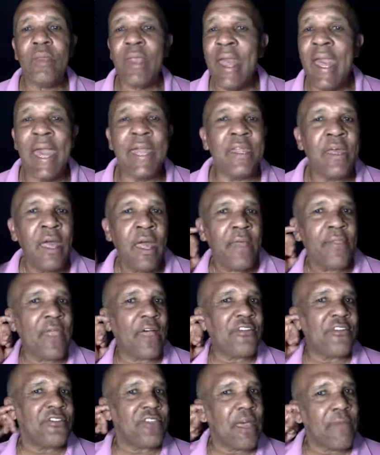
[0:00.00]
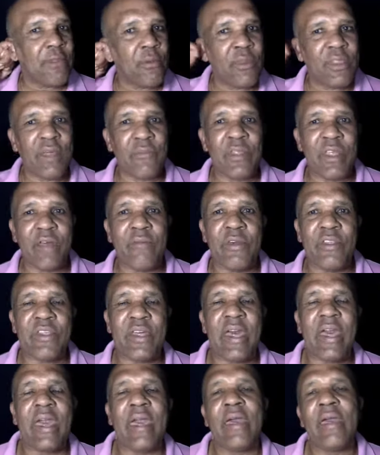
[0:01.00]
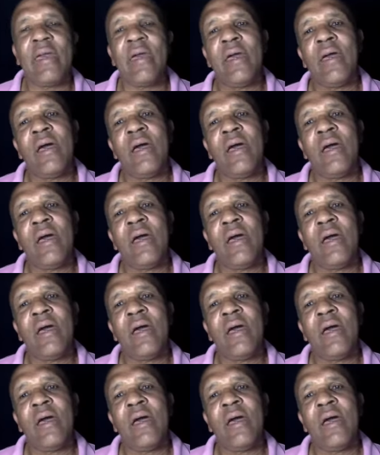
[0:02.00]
And that's the same thing with a